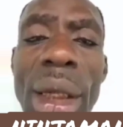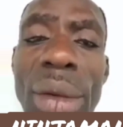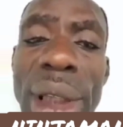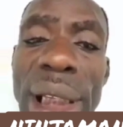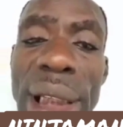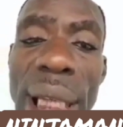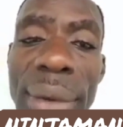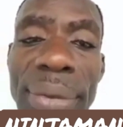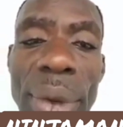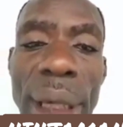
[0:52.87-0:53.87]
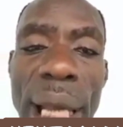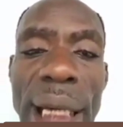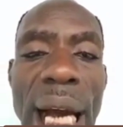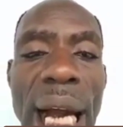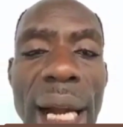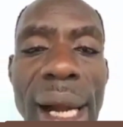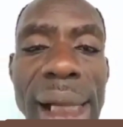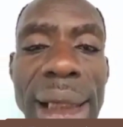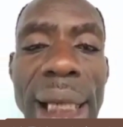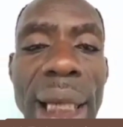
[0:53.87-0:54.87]
You use the same phone in your
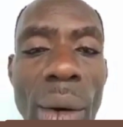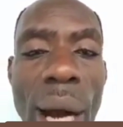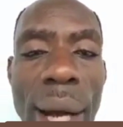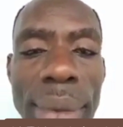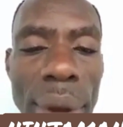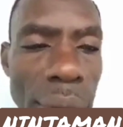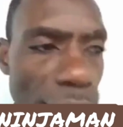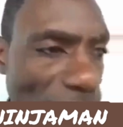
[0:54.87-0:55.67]
call her and say, you want me